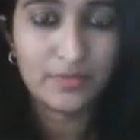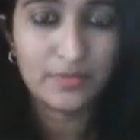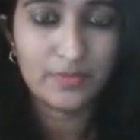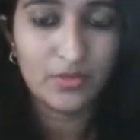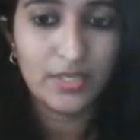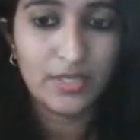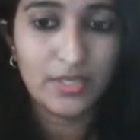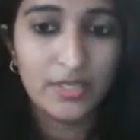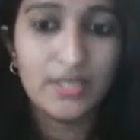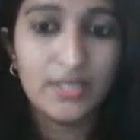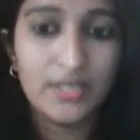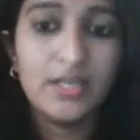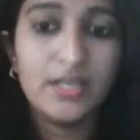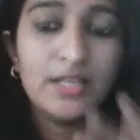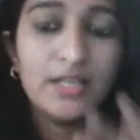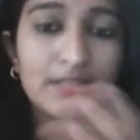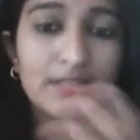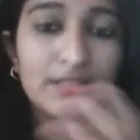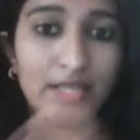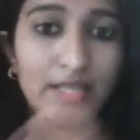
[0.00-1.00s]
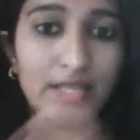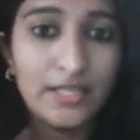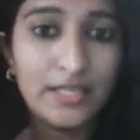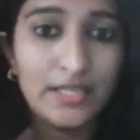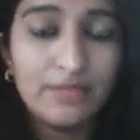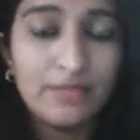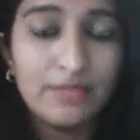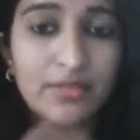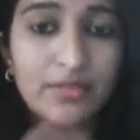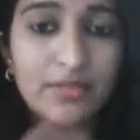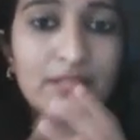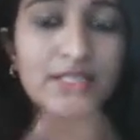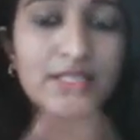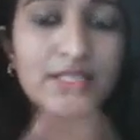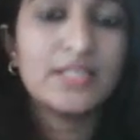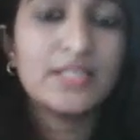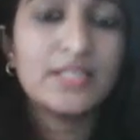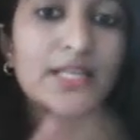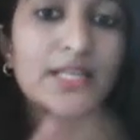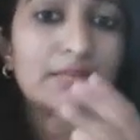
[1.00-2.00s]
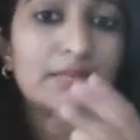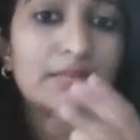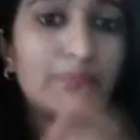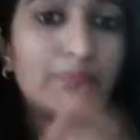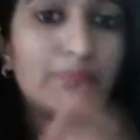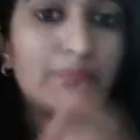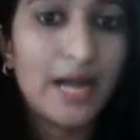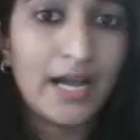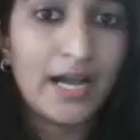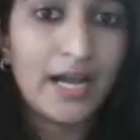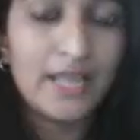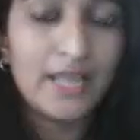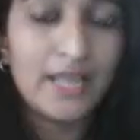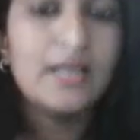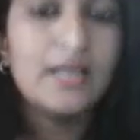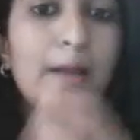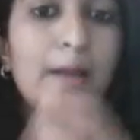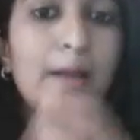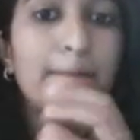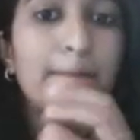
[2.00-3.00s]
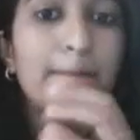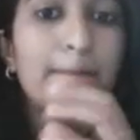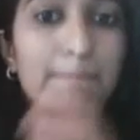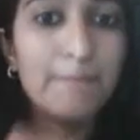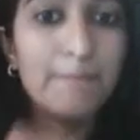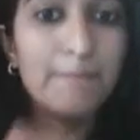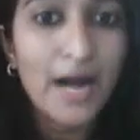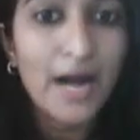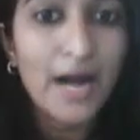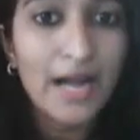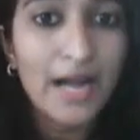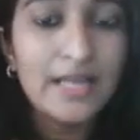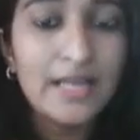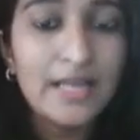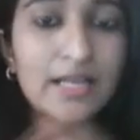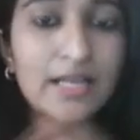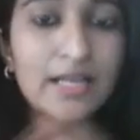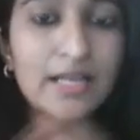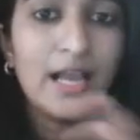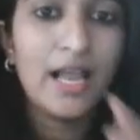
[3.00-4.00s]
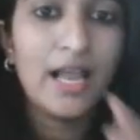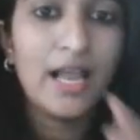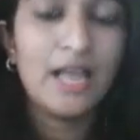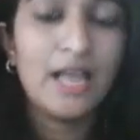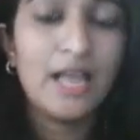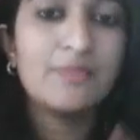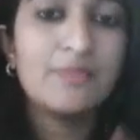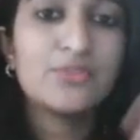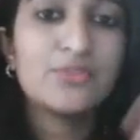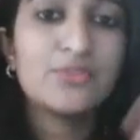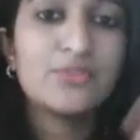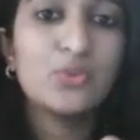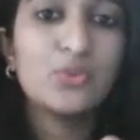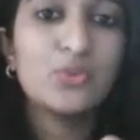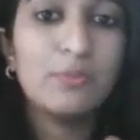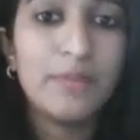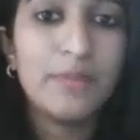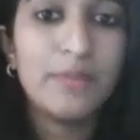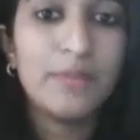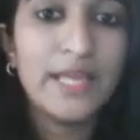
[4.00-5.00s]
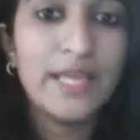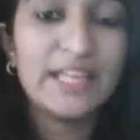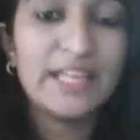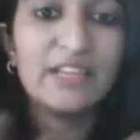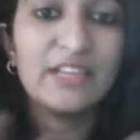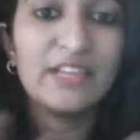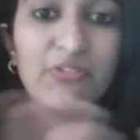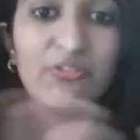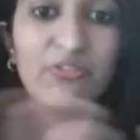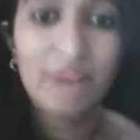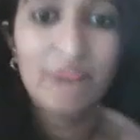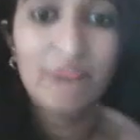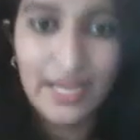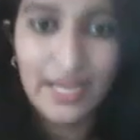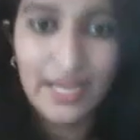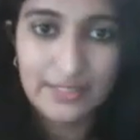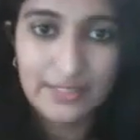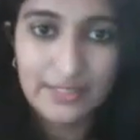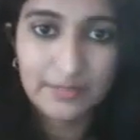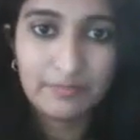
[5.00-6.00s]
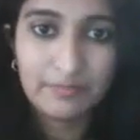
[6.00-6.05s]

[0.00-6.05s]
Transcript: Okay, the liver secrete bile. Bile helps to break fat.